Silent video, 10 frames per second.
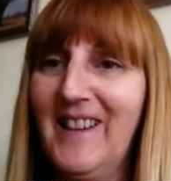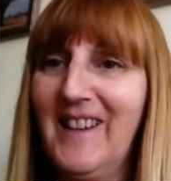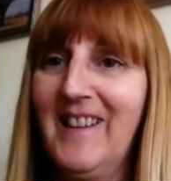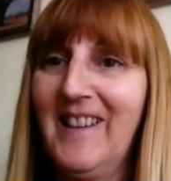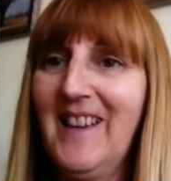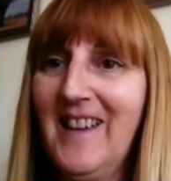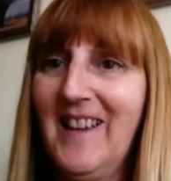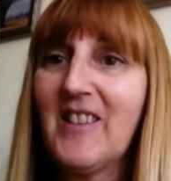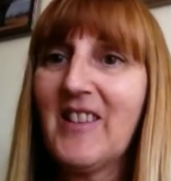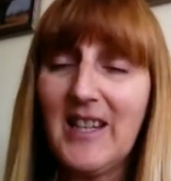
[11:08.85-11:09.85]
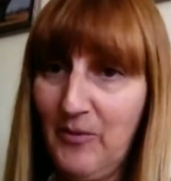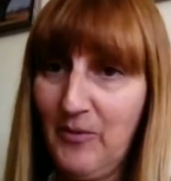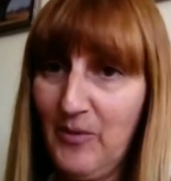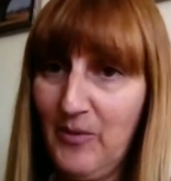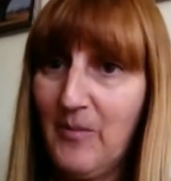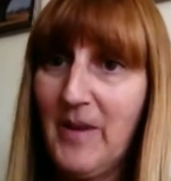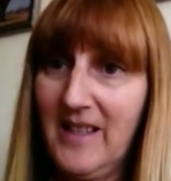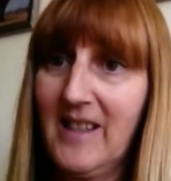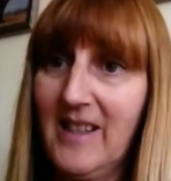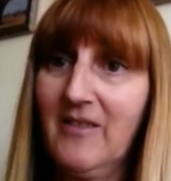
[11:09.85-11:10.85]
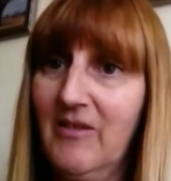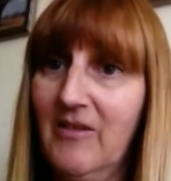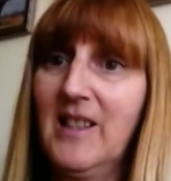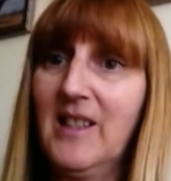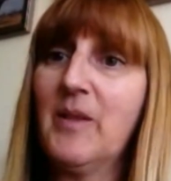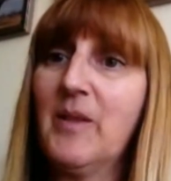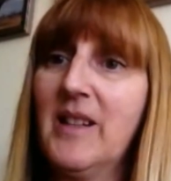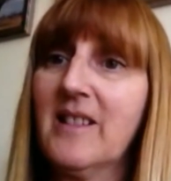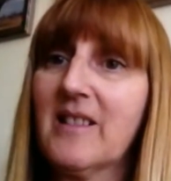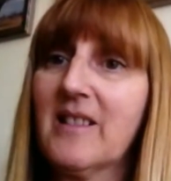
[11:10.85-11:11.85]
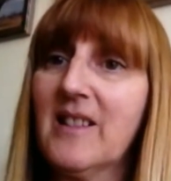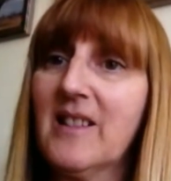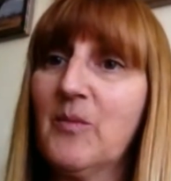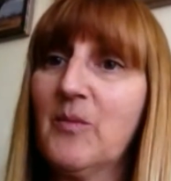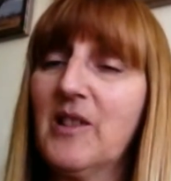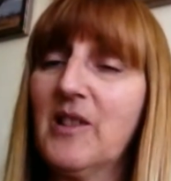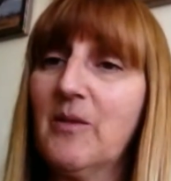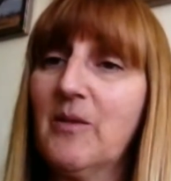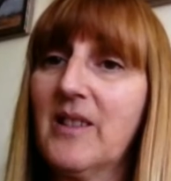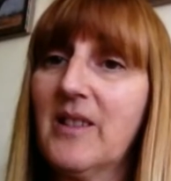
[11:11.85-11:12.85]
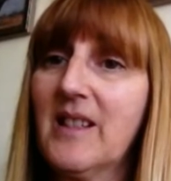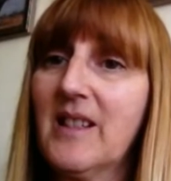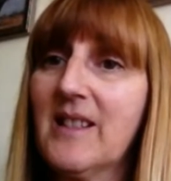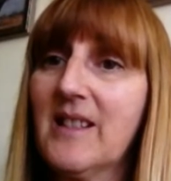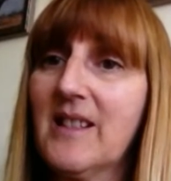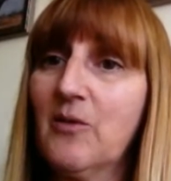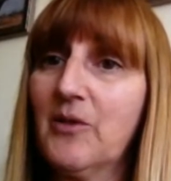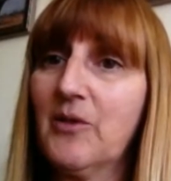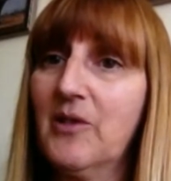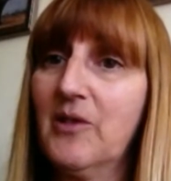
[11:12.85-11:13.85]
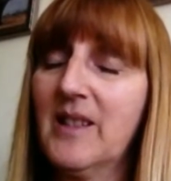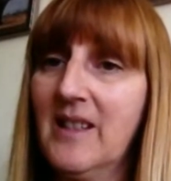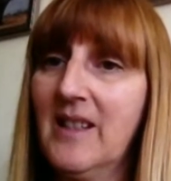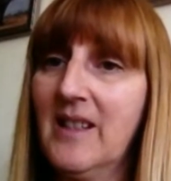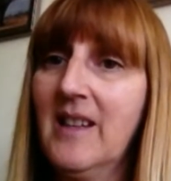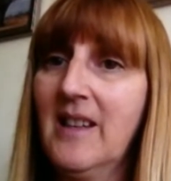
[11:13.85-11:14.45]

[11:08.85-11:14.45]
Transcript: Yeah, the staff were amazing, really amazing at Clatterbridge. They were fantastic all through it.